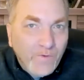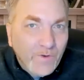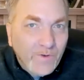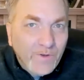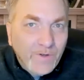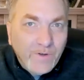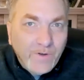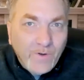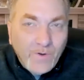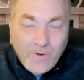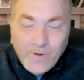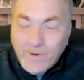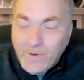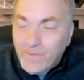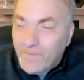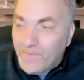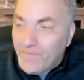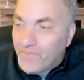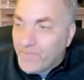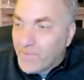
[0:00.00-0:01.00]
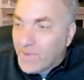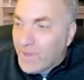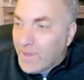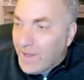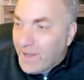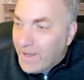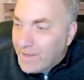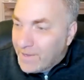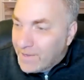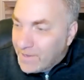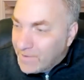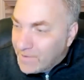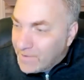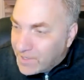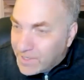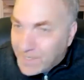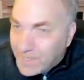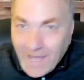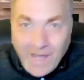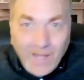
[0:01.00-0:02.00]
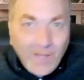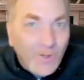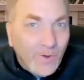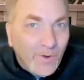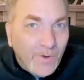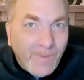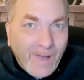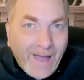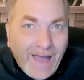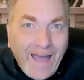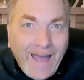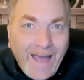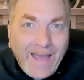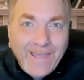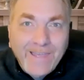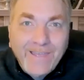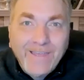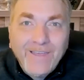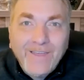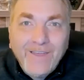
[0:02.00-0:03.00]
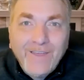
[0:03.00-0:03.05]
or sell or buy,